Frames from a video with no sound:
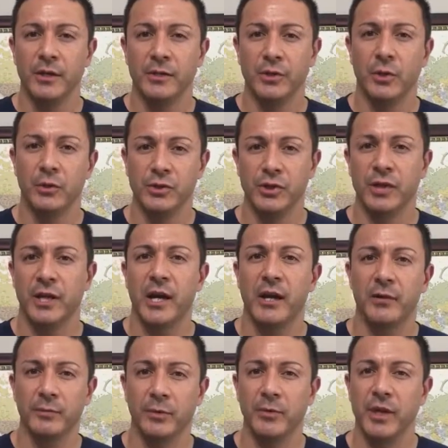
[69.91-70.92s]
to hold you
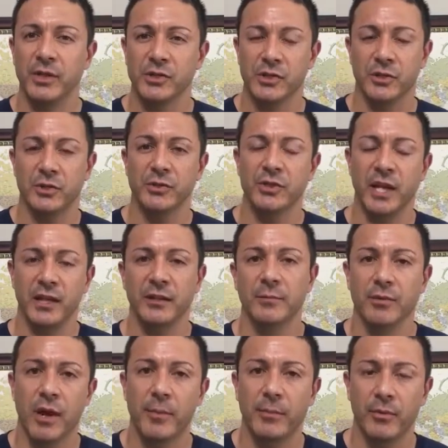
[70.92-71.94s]
accountable, making sure you're taking the
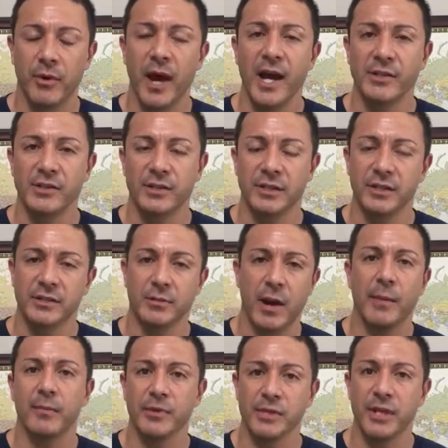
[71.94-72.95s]
proper action and
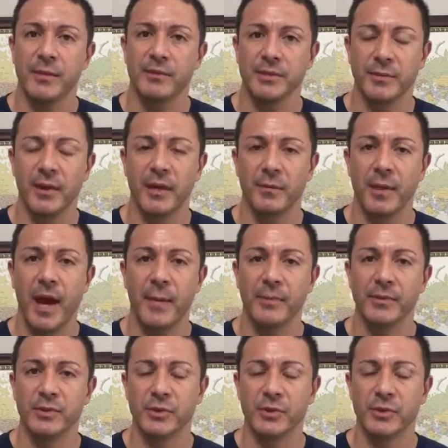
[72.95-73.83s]
proper steps to make them happen.